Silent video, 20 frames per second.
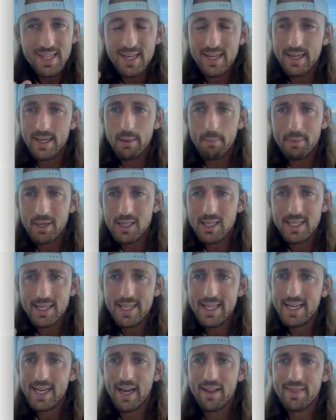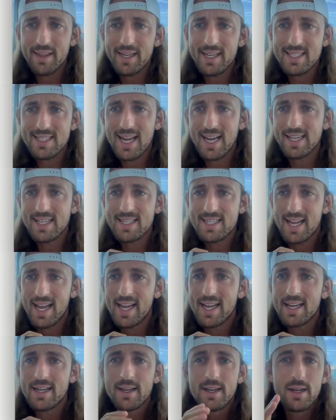Nobility, I think is how you
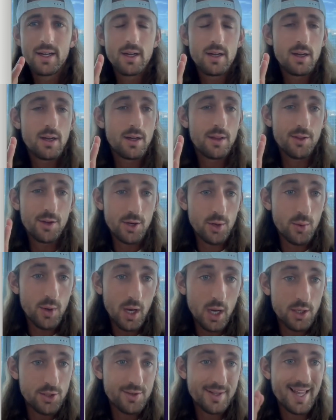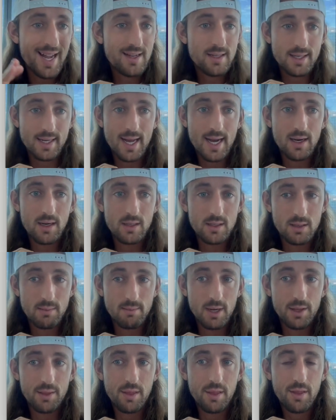say it. They're doing $100,000 a
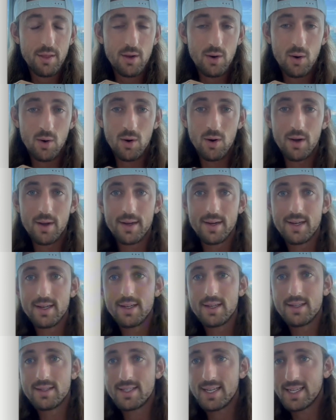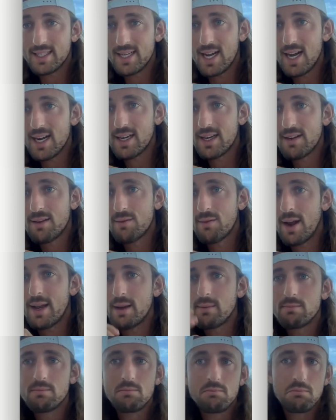month on TikTok,
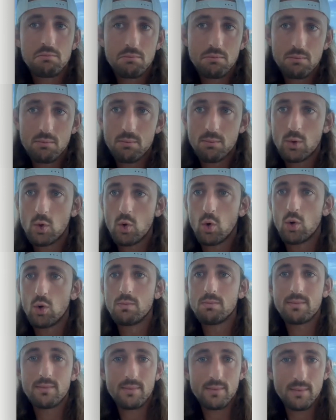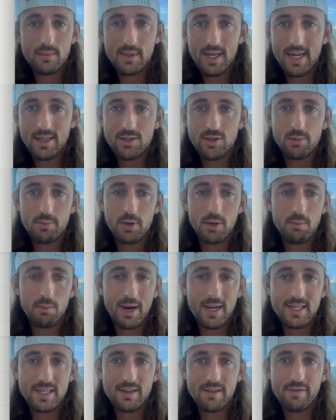right? Cool, not super
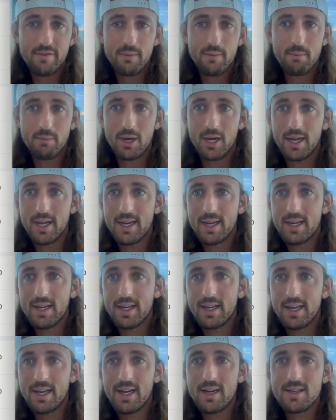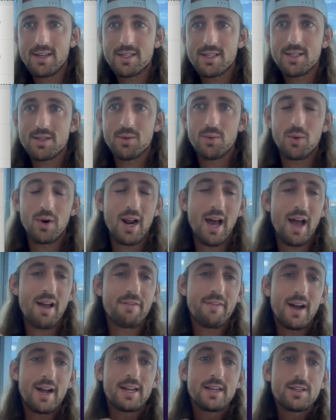impressive, but here's what I
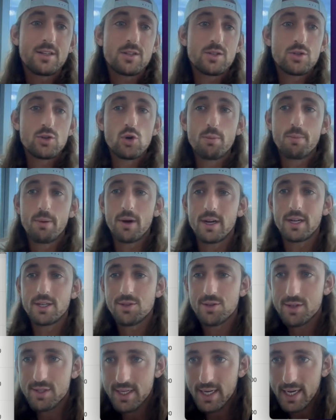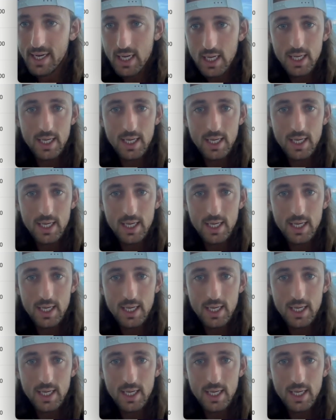find super interesting.